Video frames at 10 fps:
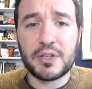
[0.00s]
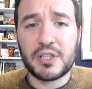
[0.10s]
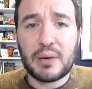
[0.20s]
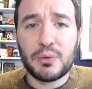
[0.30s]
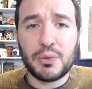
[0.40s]

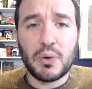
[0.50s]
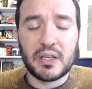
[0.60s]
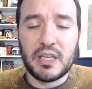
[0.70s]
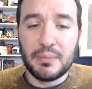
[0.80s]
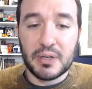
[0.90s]
decide what you want
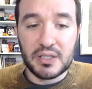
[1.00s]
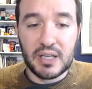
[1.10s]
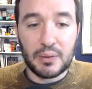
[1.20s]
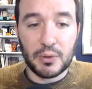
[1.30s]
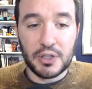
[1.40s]
to keep and
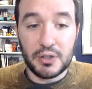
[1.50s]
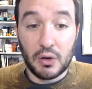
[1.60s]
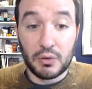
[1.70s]
decide what you don't.